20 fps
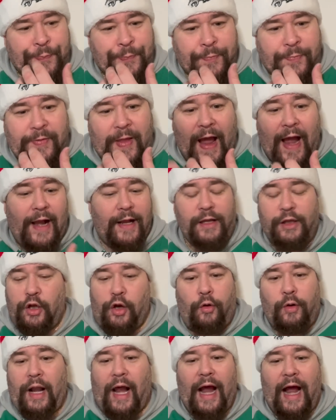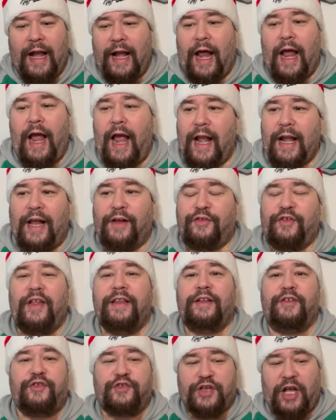that, you know, and I said
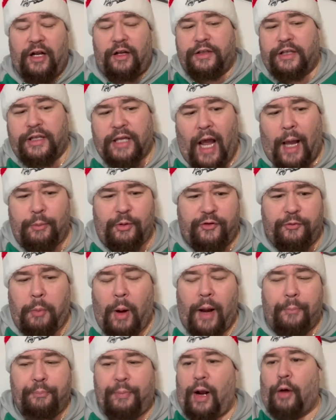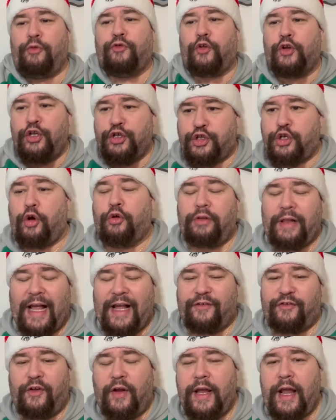this, shout out to Thomas Mott, but I was on his show
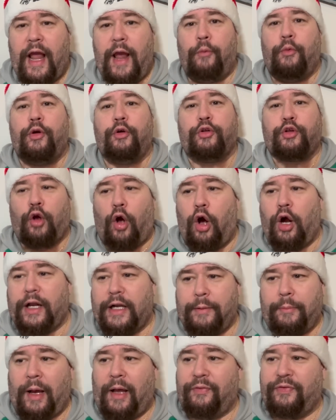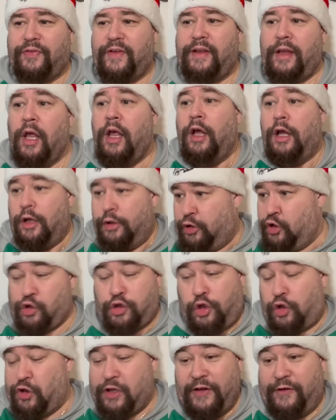last night and we were talking about
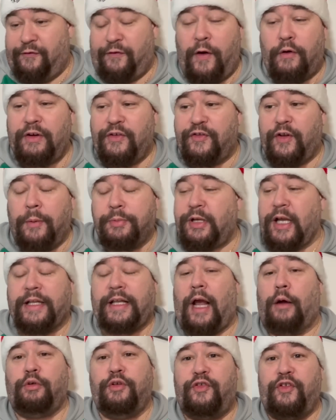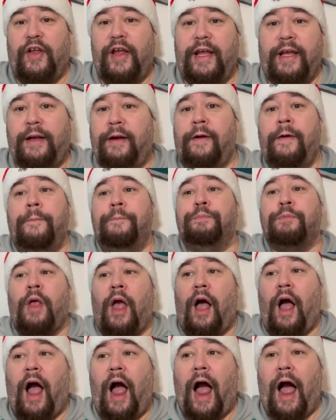this very subject. I was saying,
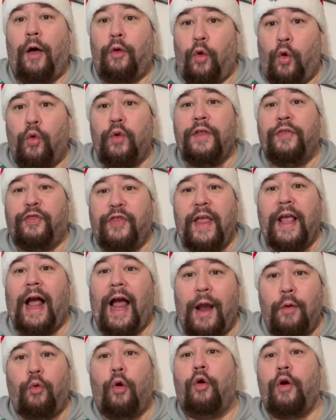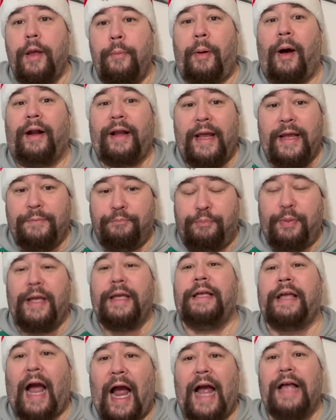the only thing I worry about a big
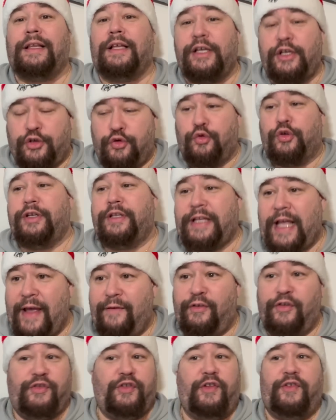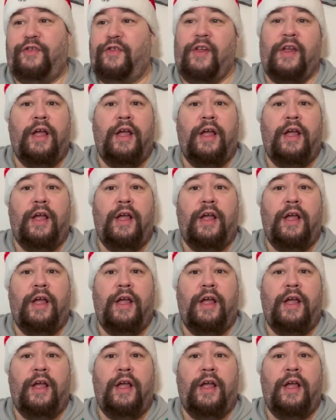guy like Jordan Davis is